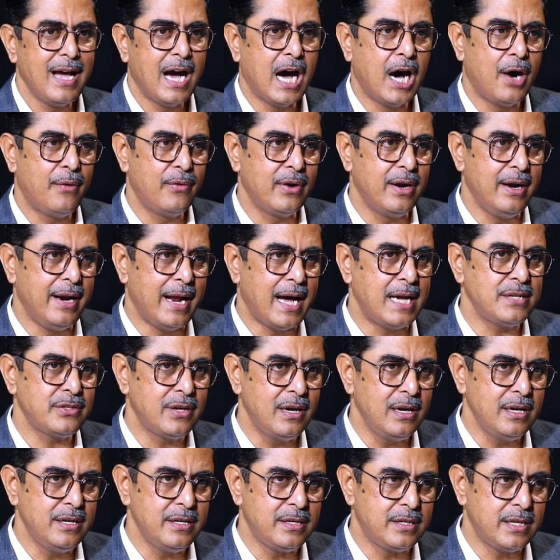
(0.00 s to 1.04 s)
Our
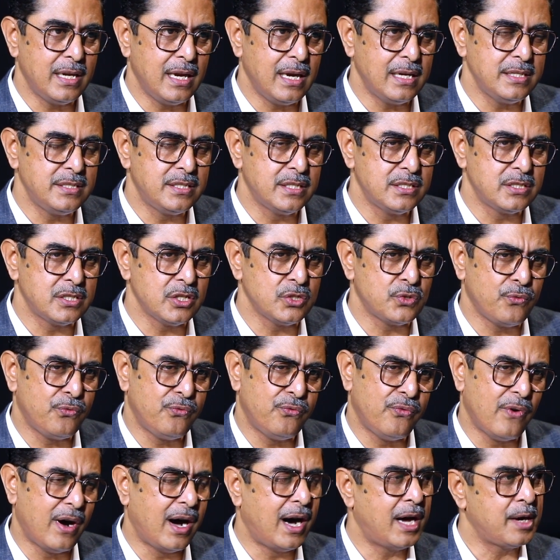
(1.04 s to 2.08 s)
natural intelligence is
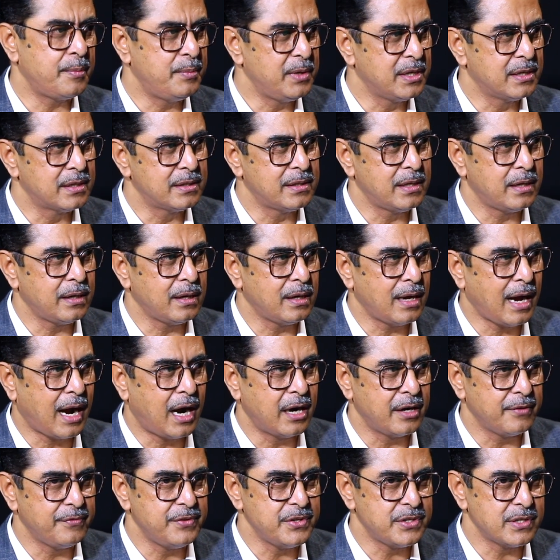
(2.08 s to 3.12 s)
far bigger than
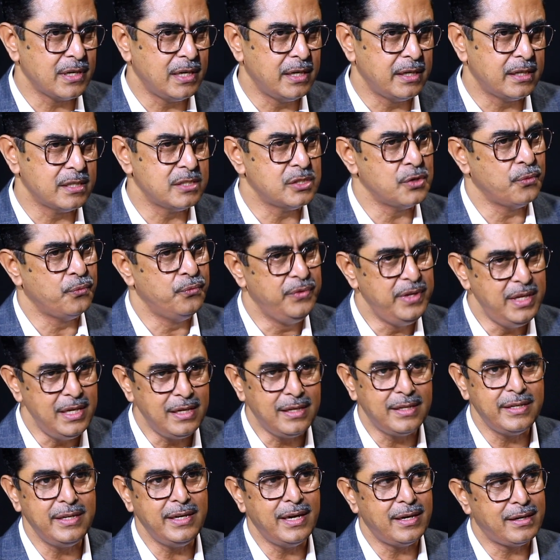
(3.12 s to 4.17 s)
artificial intelligence.
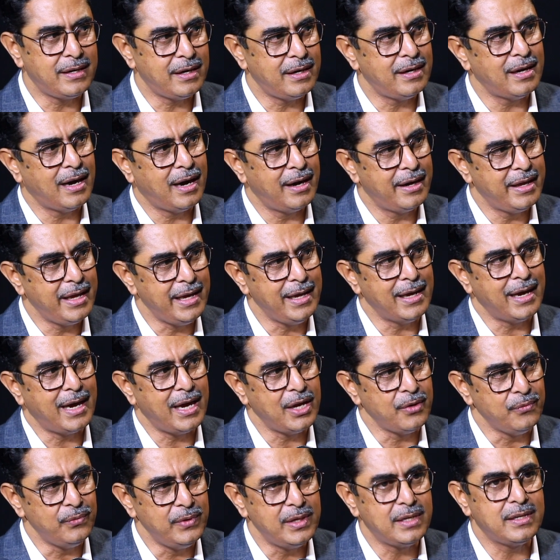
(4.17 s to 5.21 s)
We created
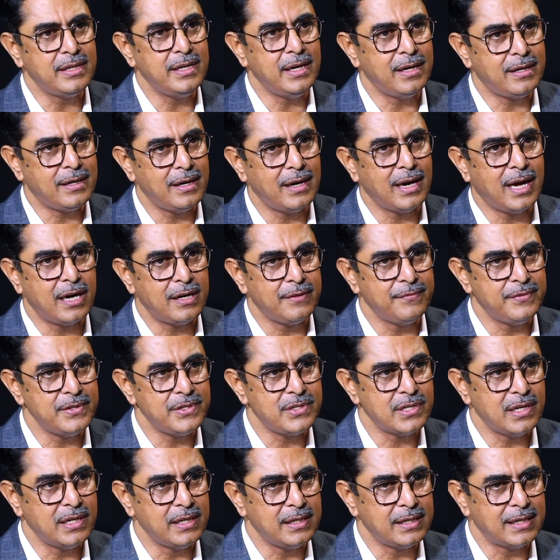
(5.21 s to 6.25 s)
AI, we created
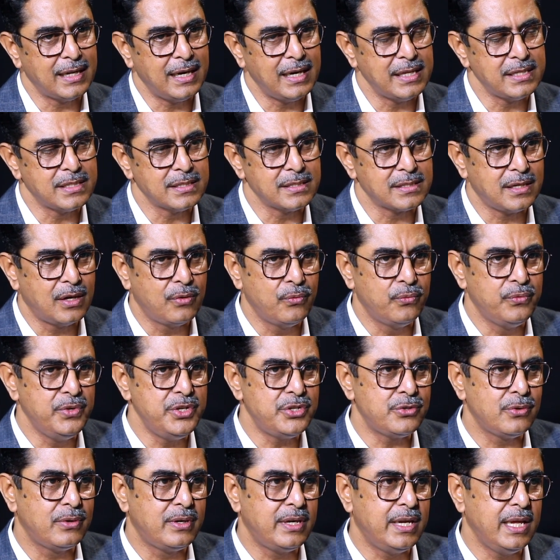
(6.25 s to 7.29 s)
artificial intelligence. Now we
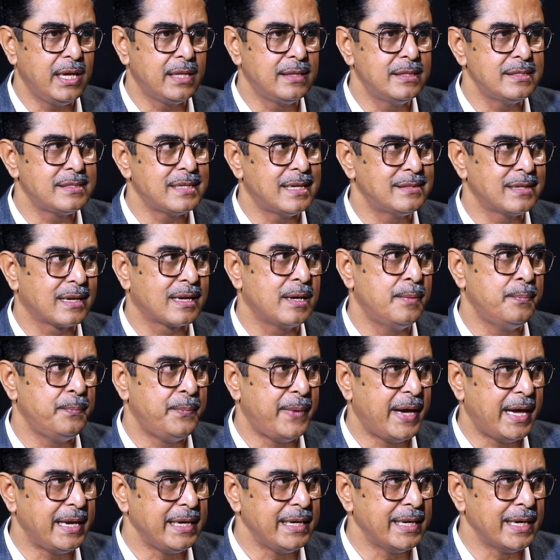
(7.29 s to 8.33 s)
should take this as a
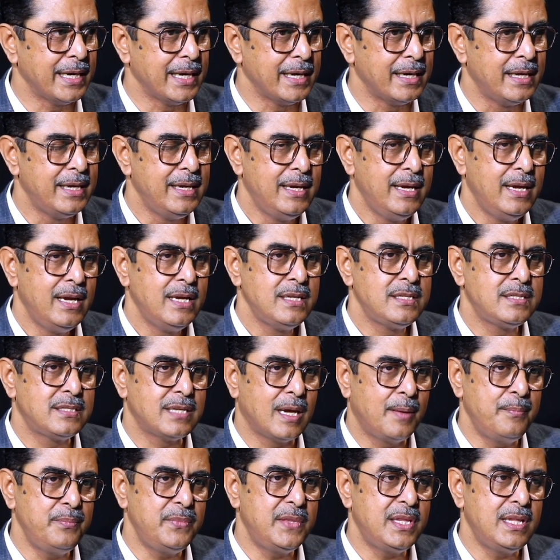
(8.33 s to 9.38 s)
companion.
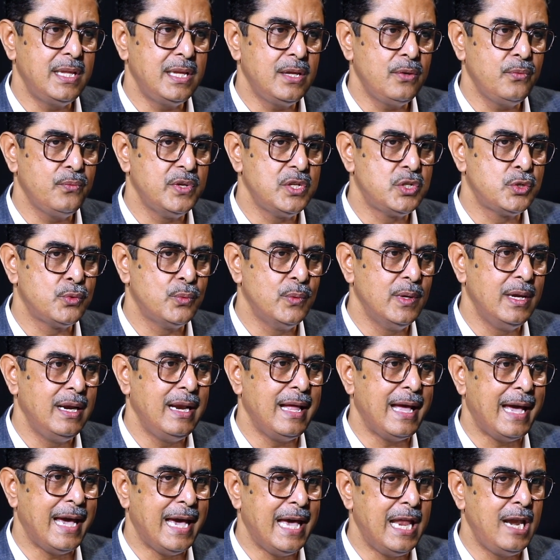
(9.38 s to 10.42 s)
Something which will
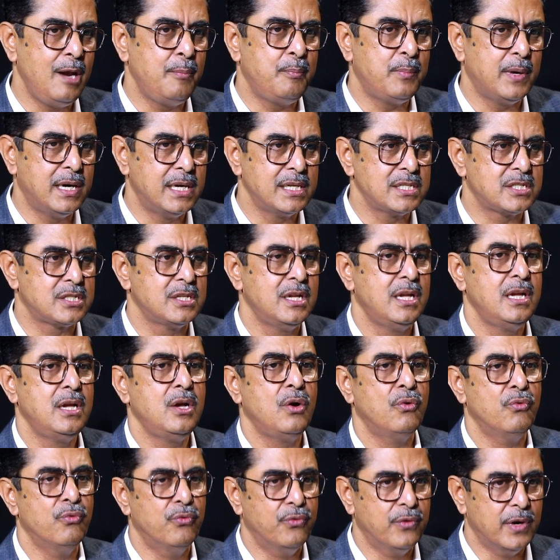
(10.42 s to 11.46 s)
help us
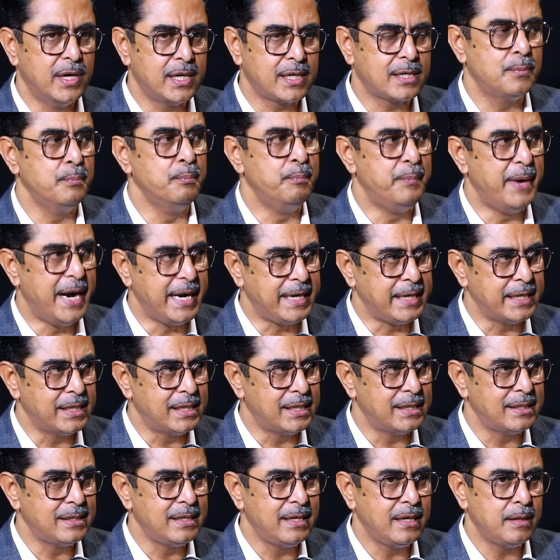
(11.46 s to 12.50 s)
work
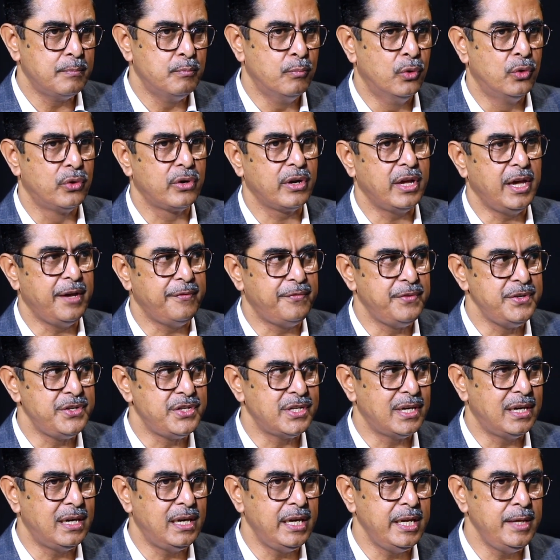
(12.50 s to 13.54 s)
better more
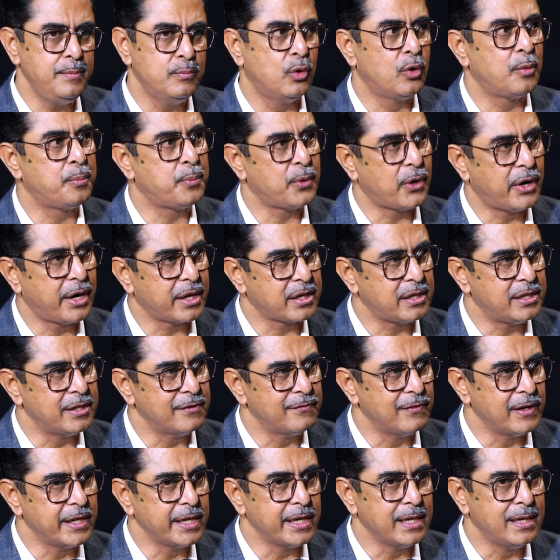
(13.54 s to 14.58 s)
efficiently, more
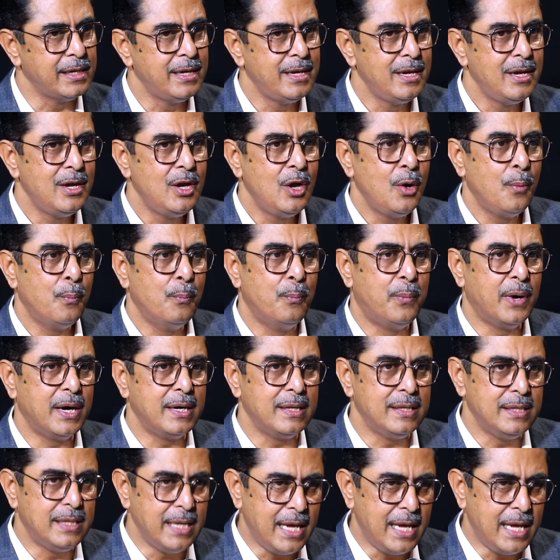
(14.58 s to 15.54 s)
productively. But